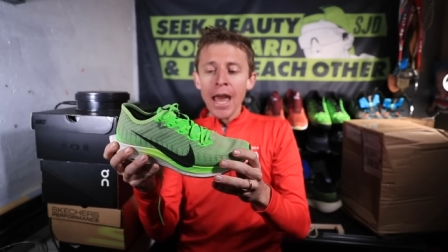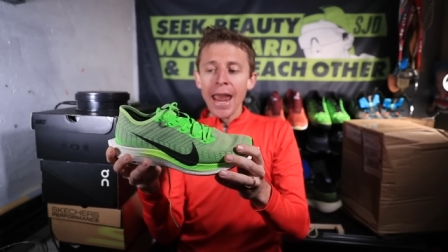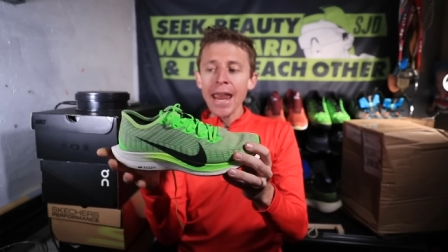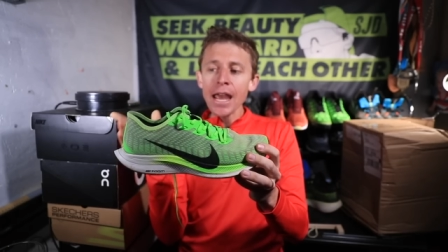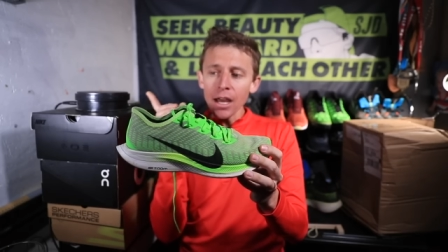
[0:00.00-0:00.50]

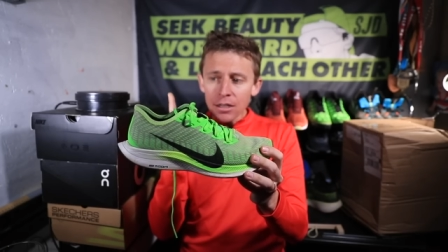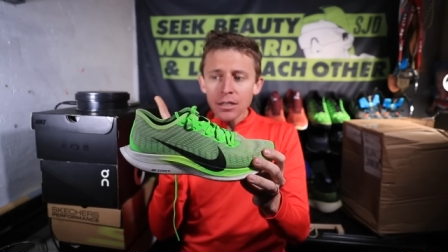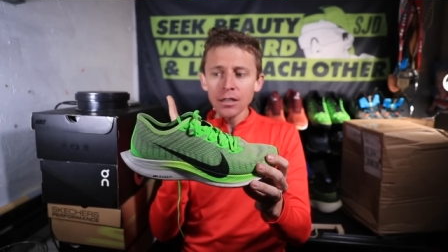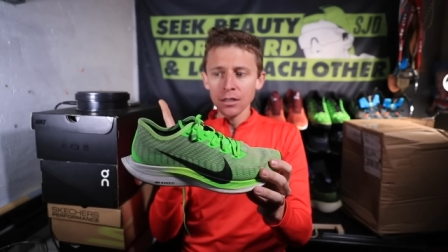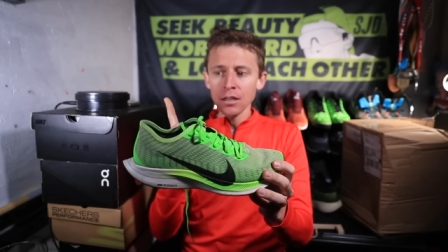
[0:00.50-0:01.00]

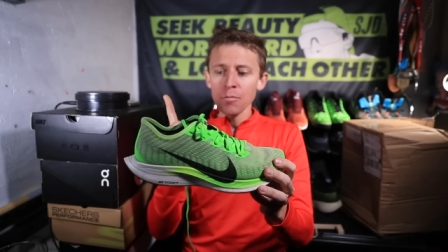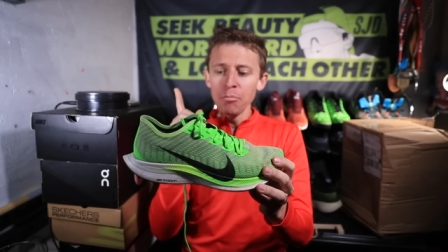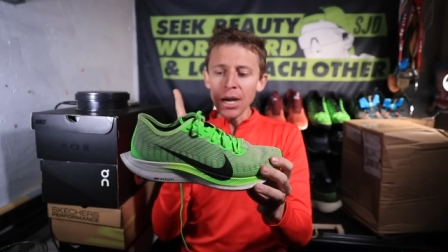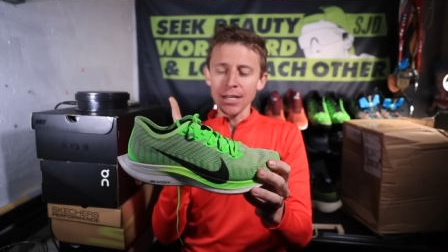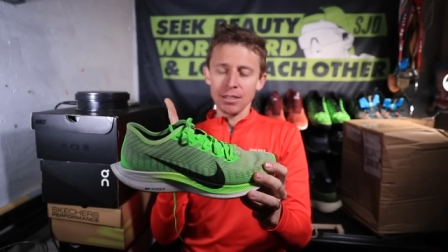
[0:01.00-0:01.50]
And,
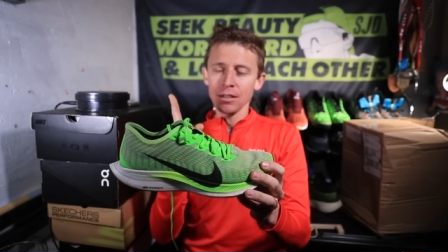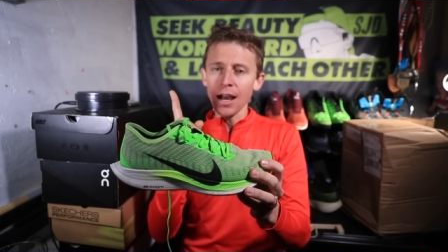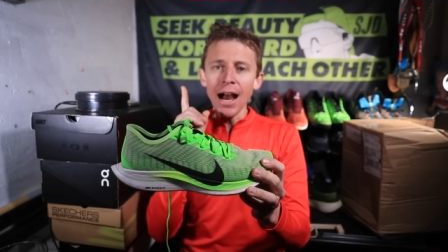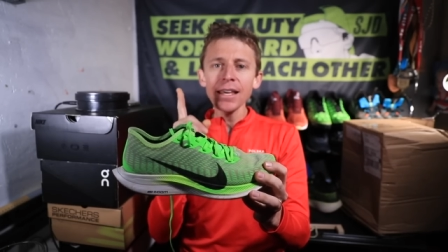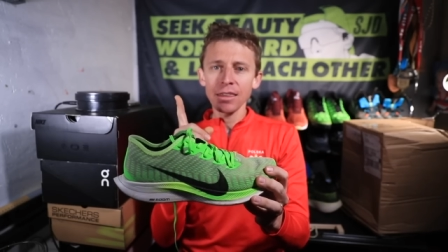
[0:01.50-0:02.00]
but
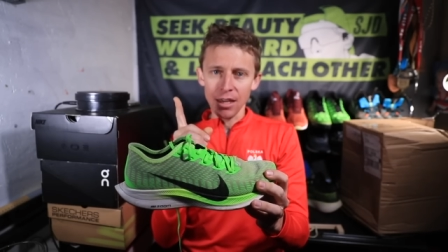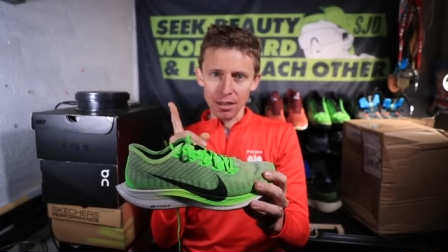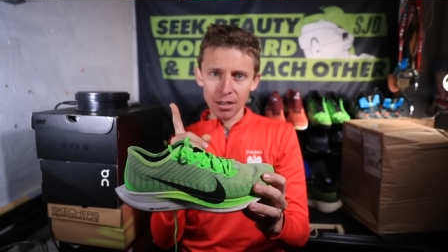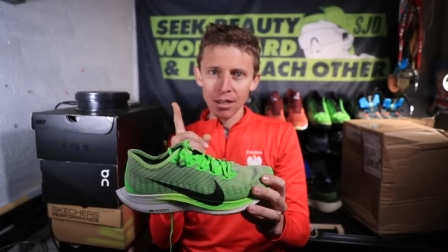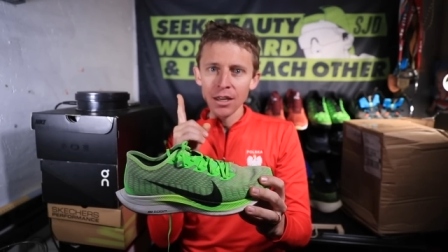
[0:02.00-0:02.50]
I
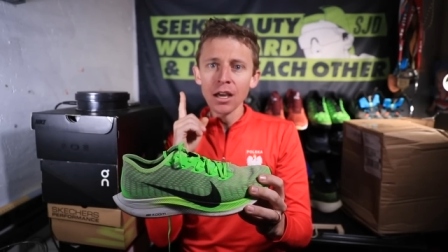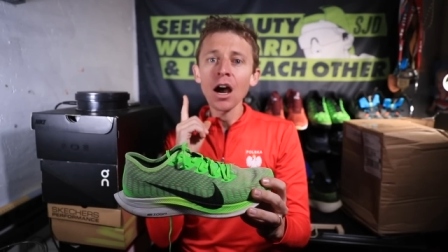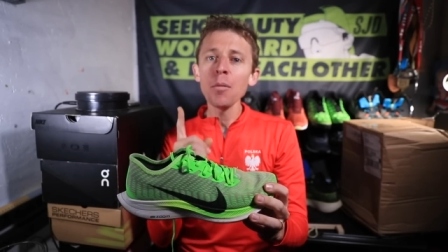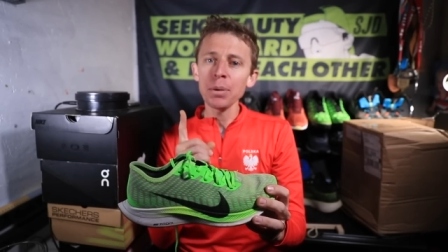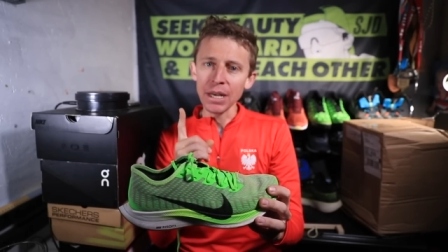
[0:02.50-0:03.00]
think
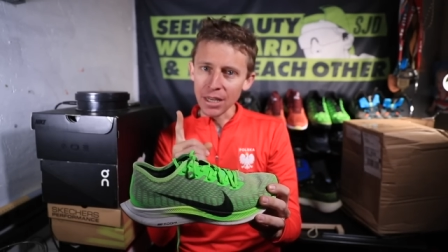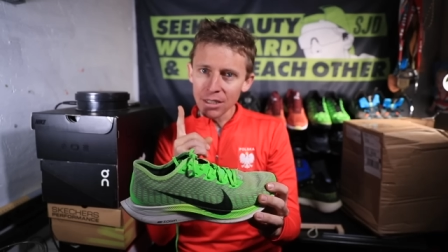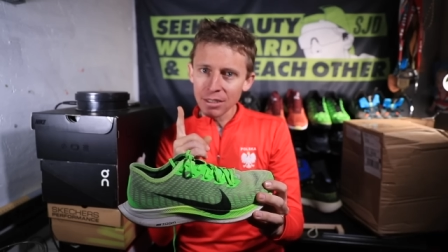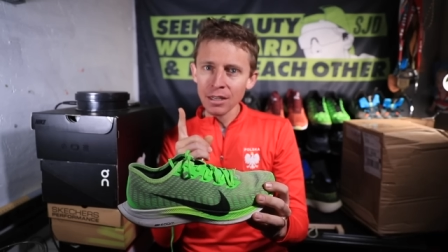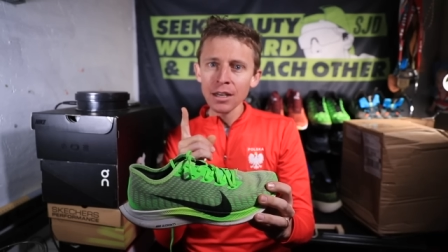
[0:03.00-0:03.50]

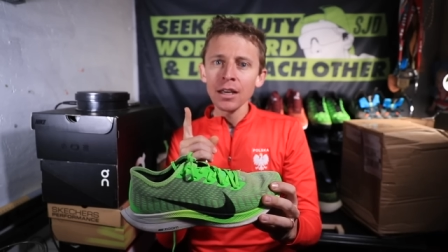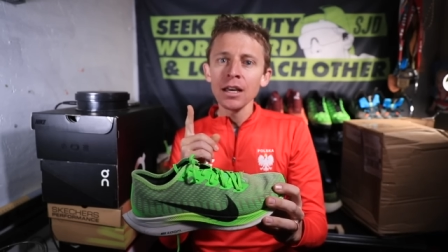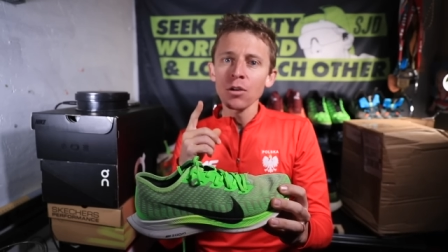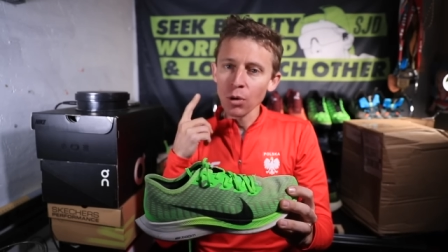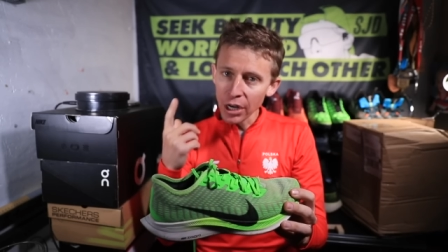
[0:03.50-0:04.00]
companies,
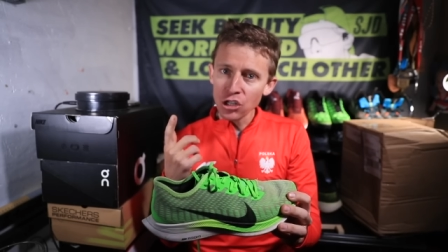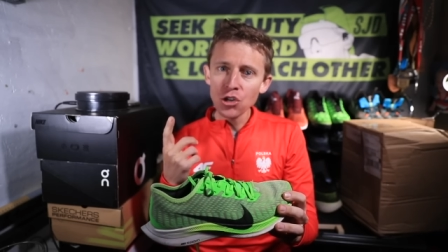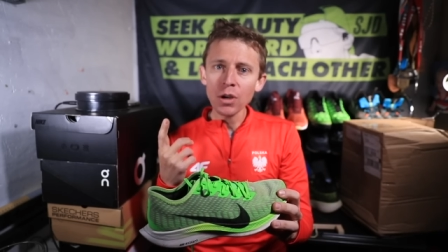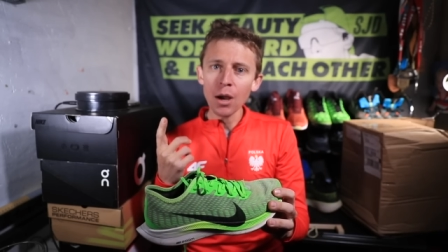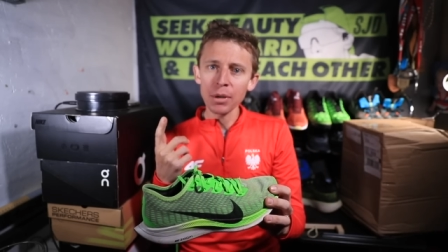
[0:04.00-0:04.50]
running
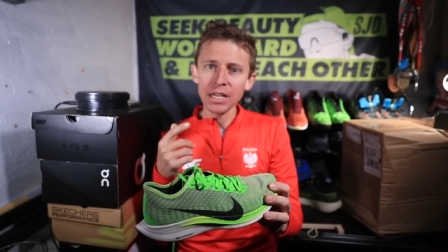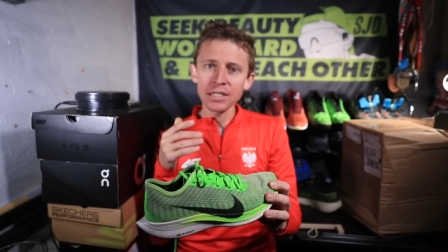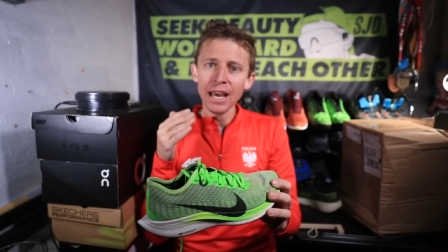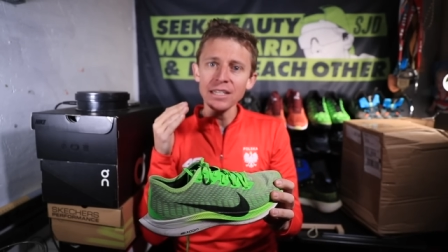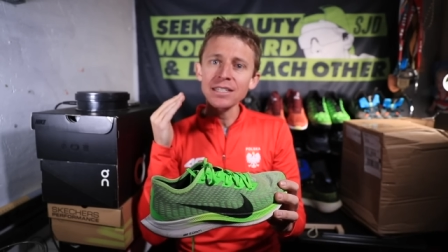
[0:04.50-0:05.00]
shoe companies
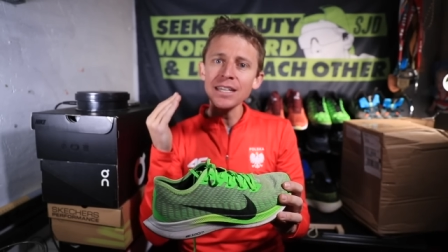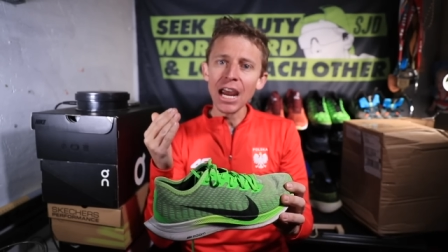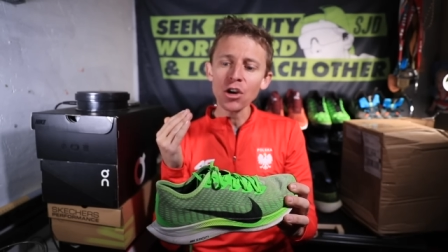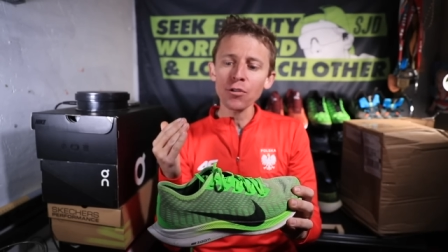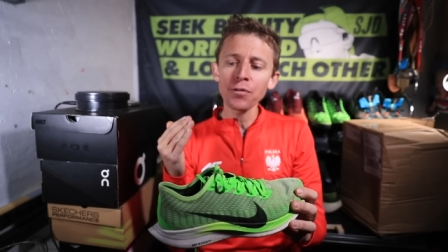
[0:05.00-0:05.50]
that
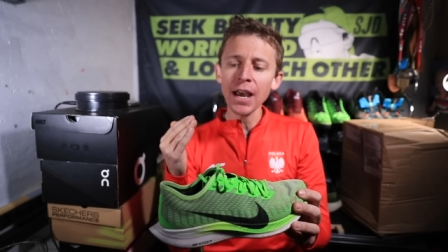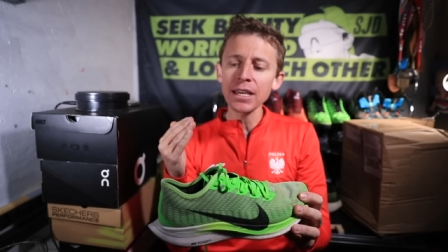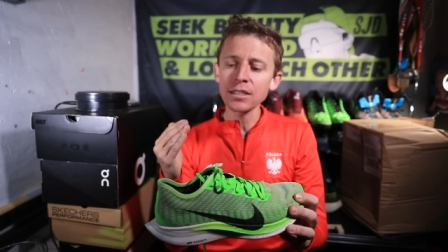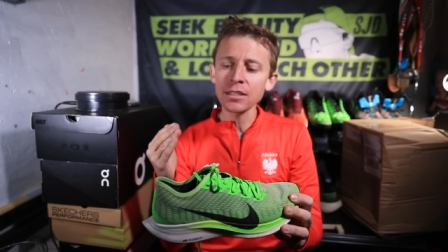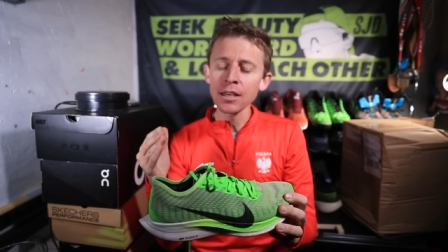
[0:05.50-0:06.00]

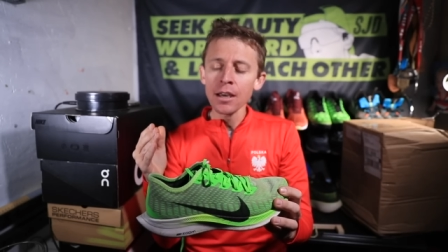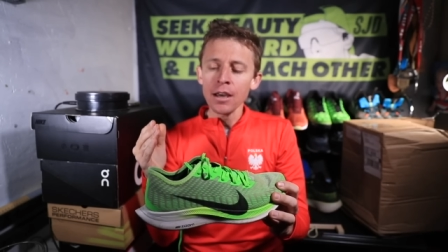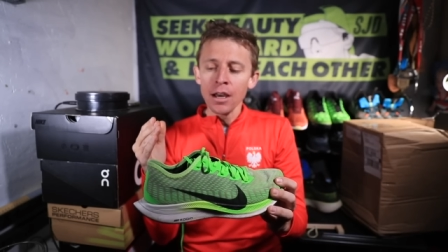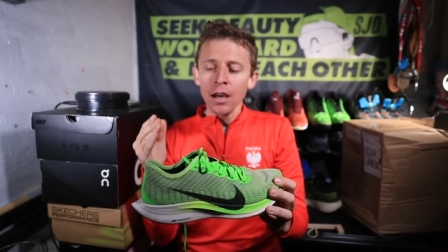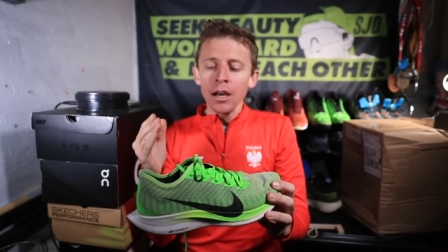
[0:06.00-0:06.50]
sacrifice,
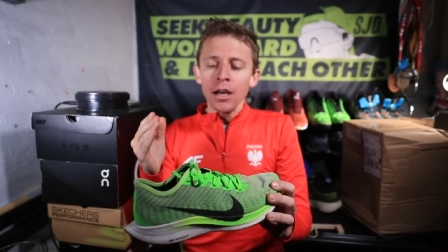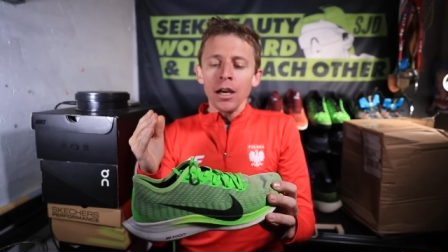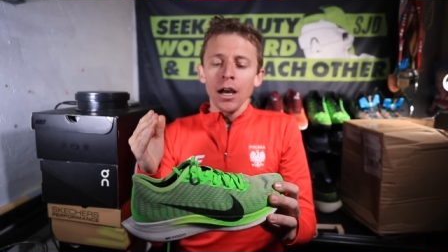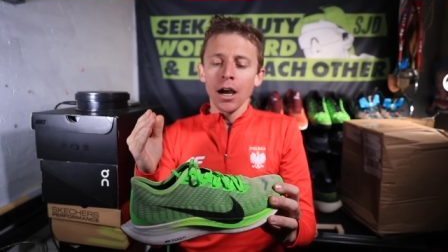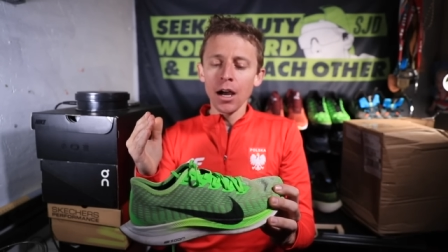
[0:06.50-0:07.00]

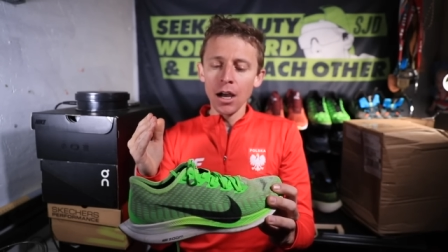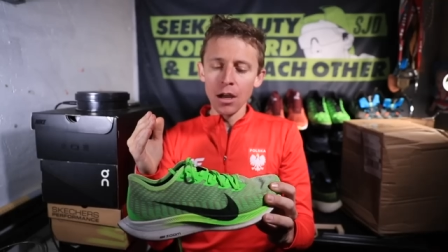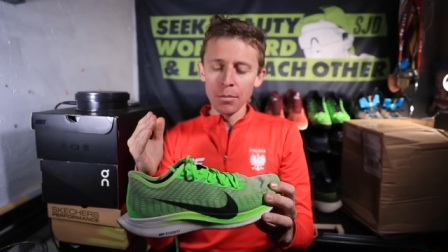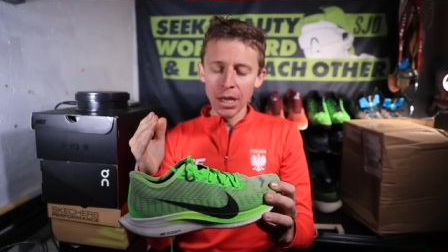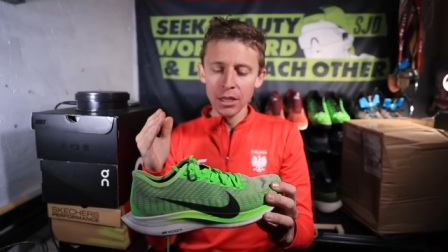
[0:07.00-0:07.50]

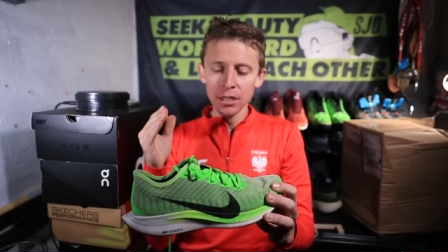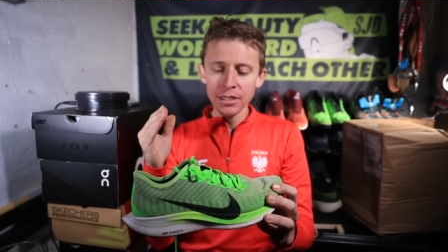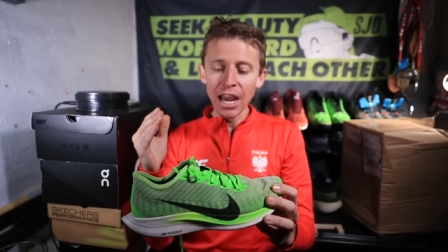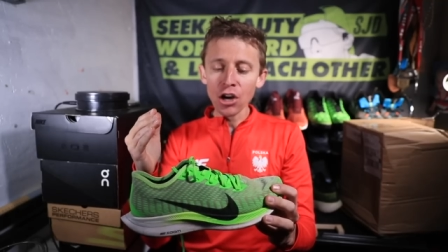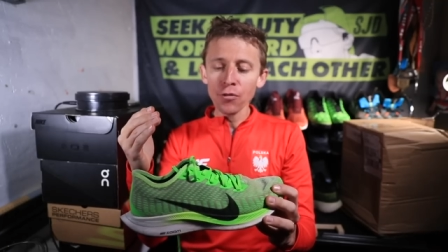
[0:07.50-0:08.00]
um,
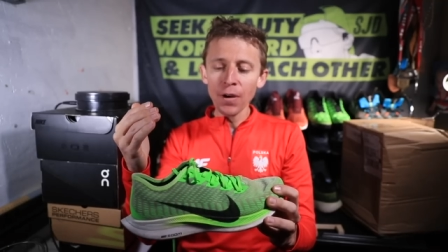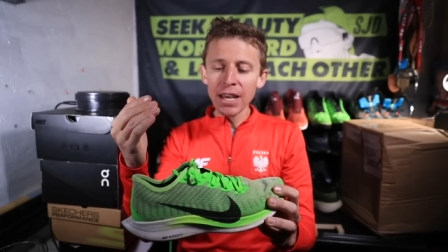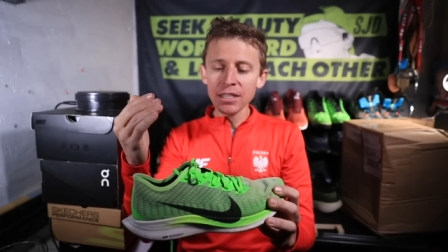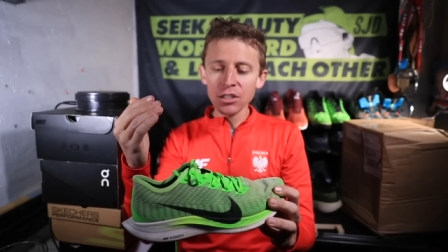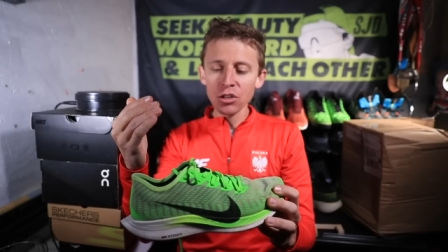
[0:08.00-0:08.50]

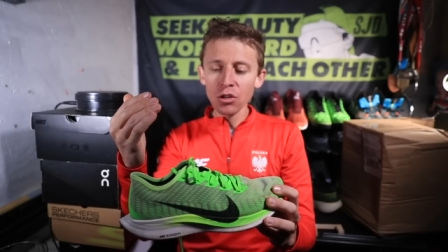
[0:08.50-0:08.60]
sacrifice